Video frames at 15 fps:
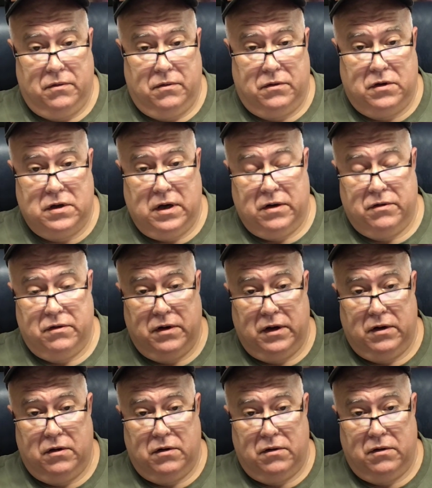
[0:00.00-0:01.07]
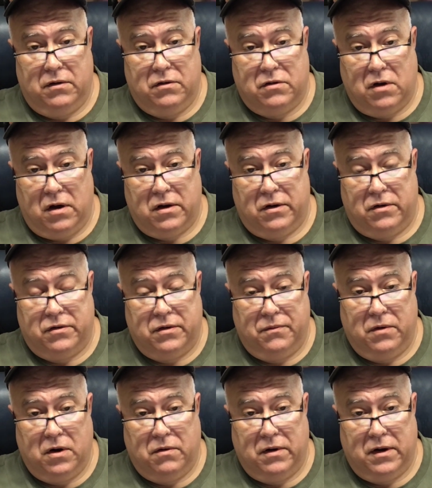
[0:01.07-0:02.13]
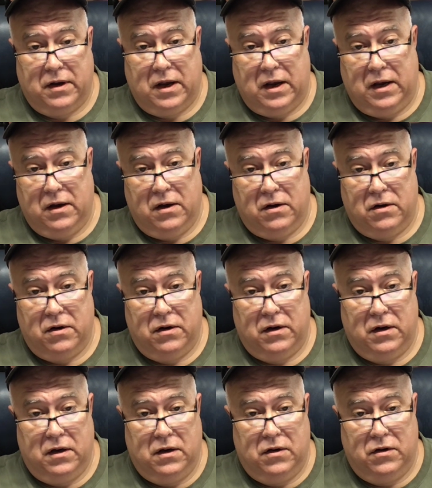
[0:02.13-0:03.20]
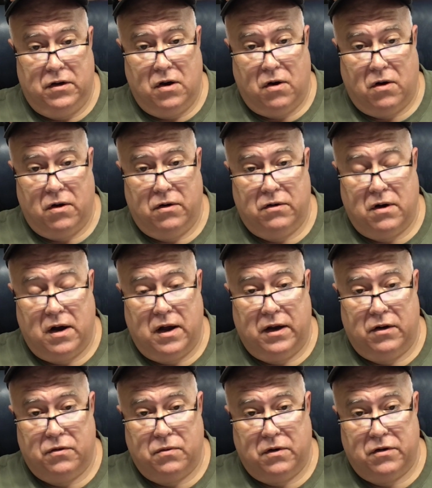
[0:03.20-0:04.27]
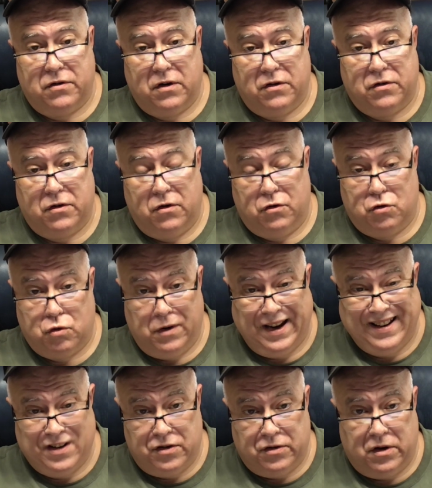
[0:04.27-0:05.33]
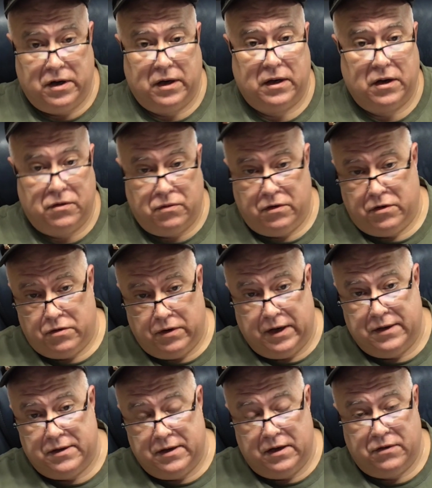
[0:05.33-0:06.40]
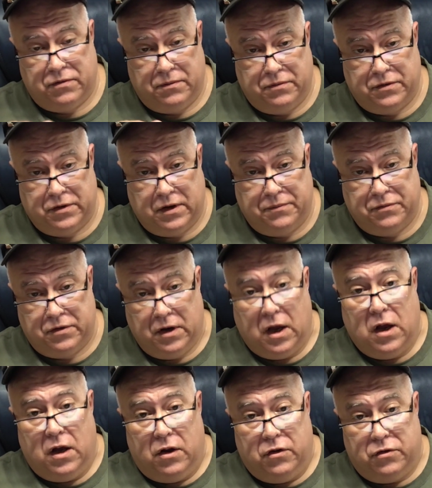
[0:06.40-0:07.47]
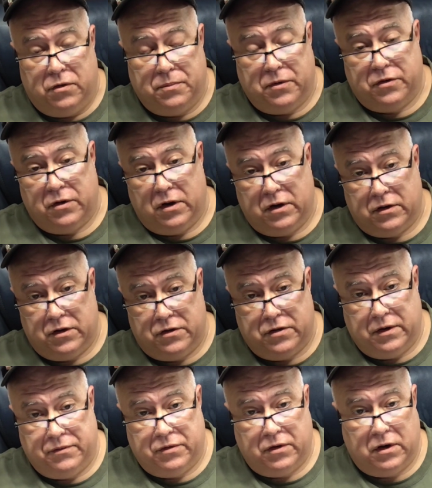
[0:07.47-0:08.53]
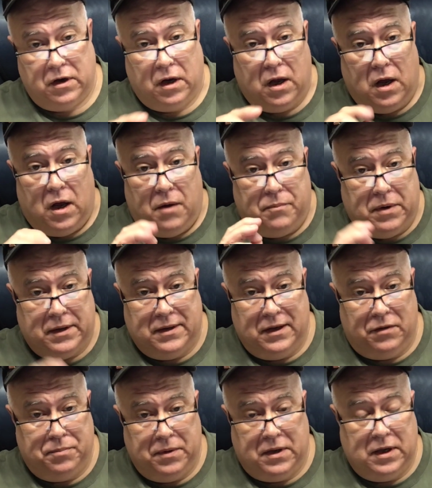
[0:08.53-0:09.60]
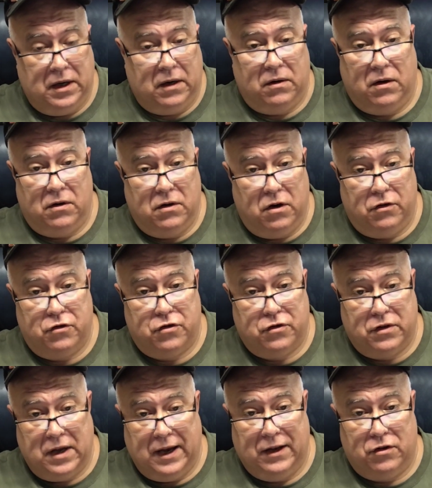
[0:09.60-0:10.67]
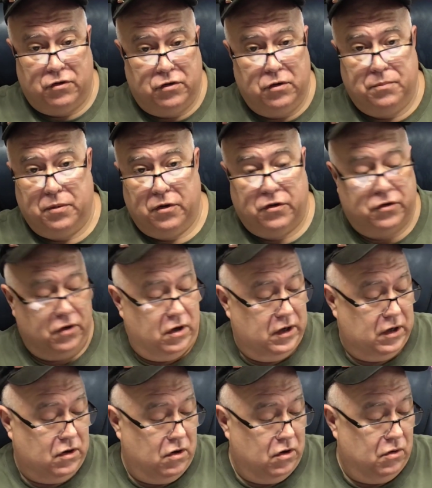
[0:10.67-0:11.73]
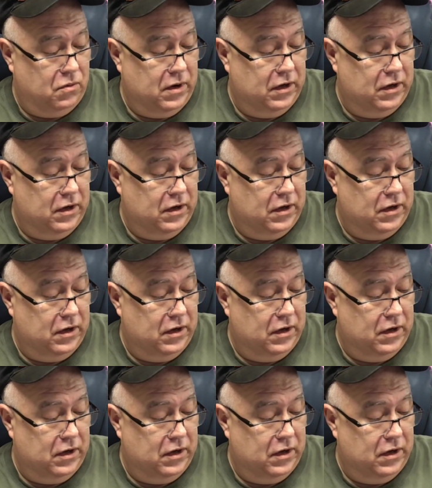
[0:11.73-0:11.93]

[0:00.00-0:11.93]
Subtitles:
generally, you're talking somewhere around the 800-yard line is where it starts to go transonic. That's where it transcends from supersonic to subsonic. But this particular load stays supersonic all the